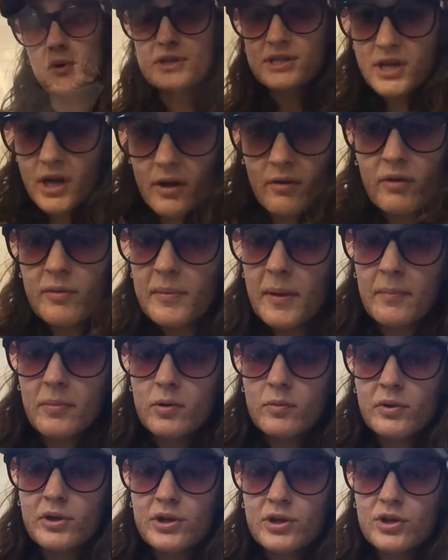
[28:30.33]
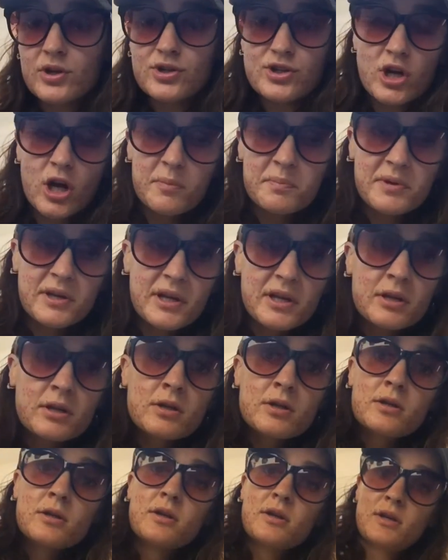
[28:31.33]
gotta remember when you're shopping
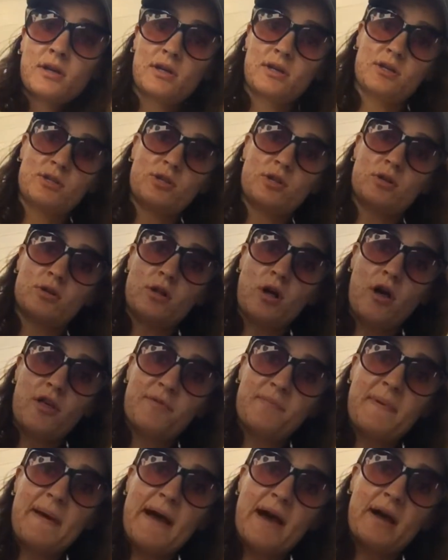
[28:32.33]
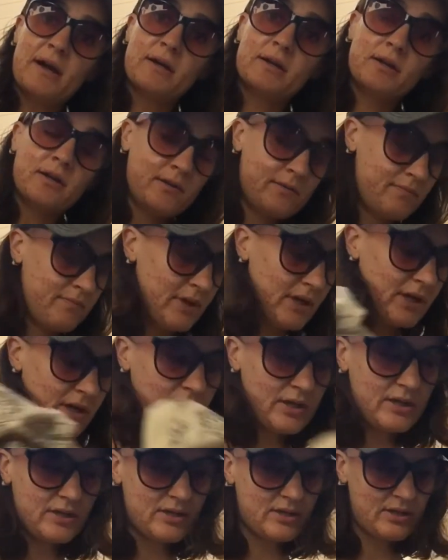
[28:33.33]
is your cloth bag,
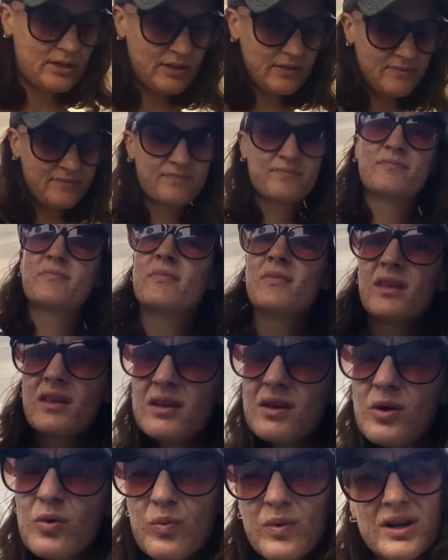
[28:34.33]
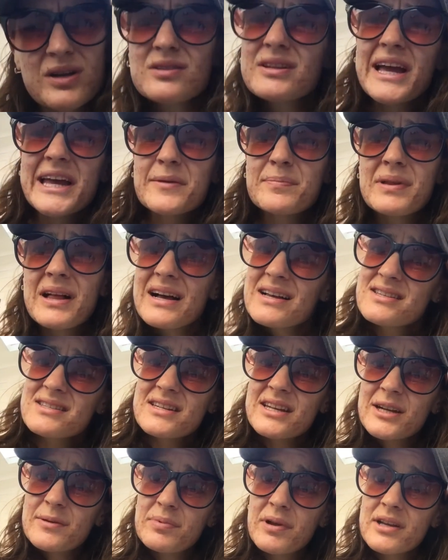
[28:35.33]
because we don't like
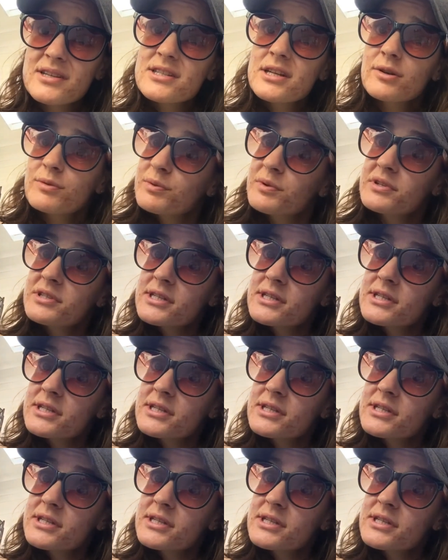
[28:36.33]
plastic. Plastic ruins the